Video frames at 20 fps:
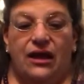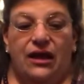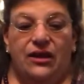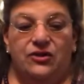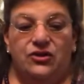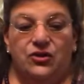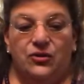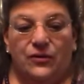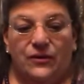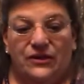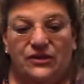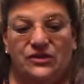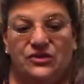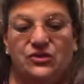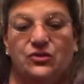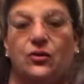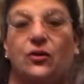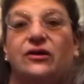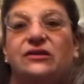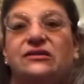and you're
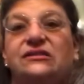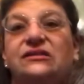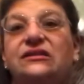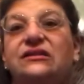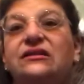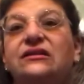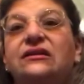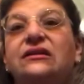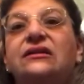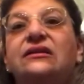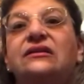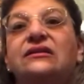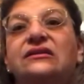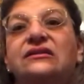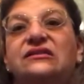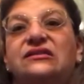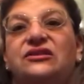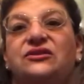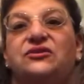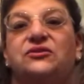exhausted.
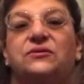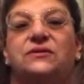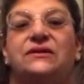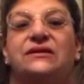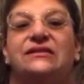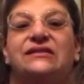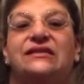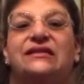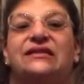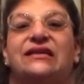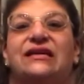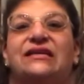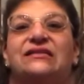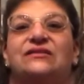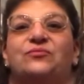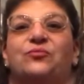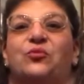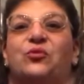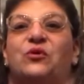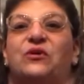Citrine's a
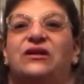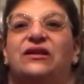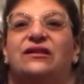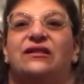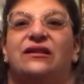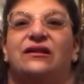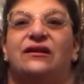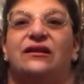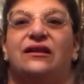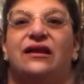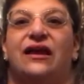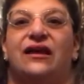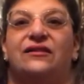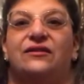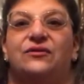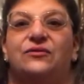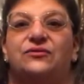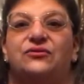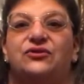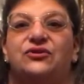nice, pretty little
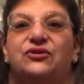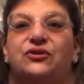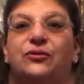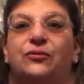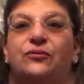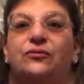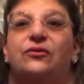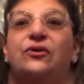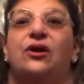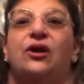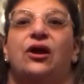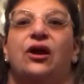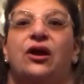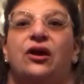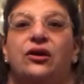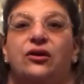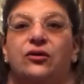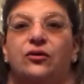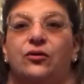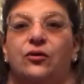yellow stone.
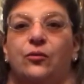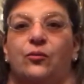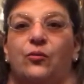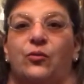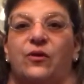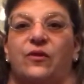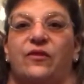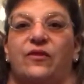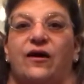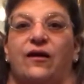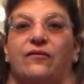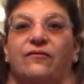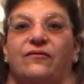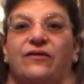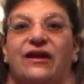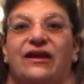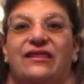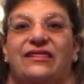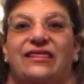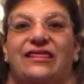You can put that
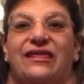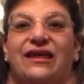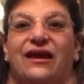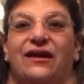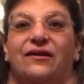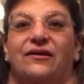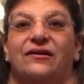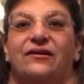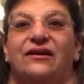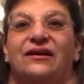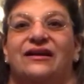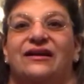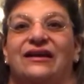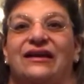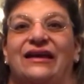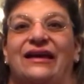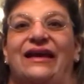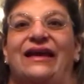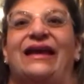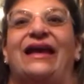right there
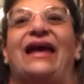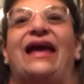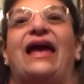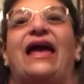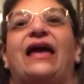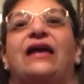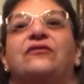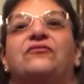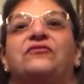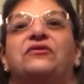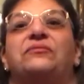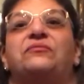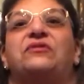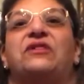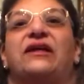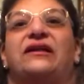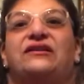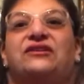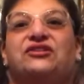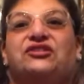and
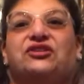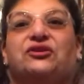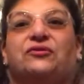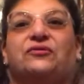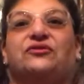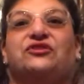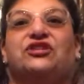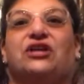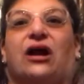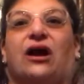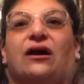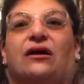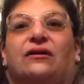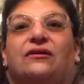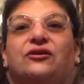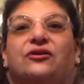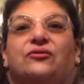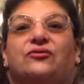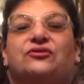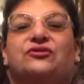replenish your
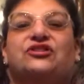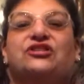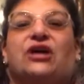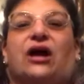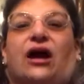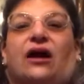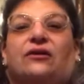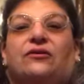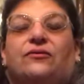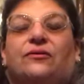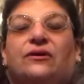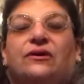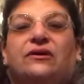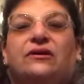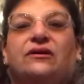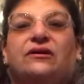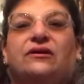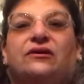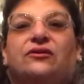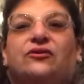chakra,
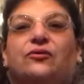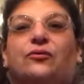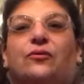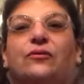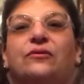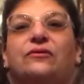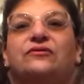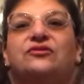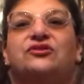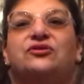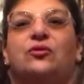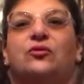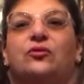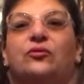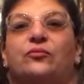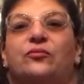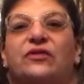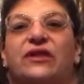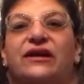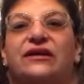your
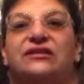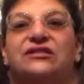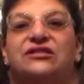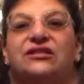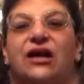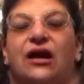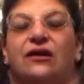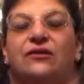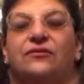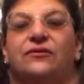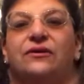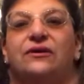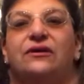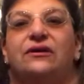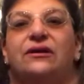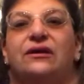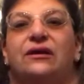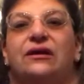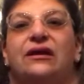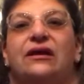solar plex chakra,
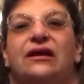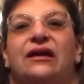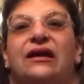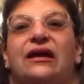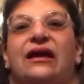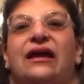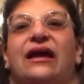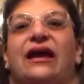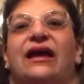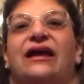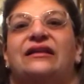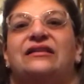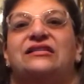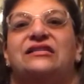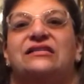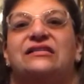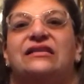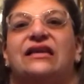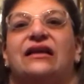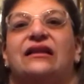and
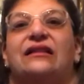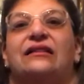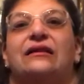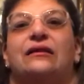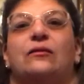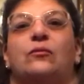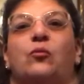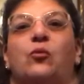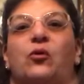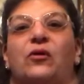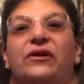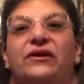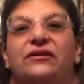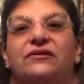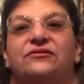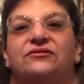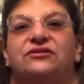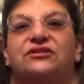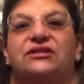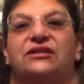just get a little more
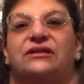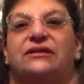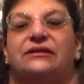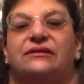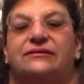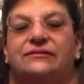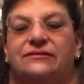energy.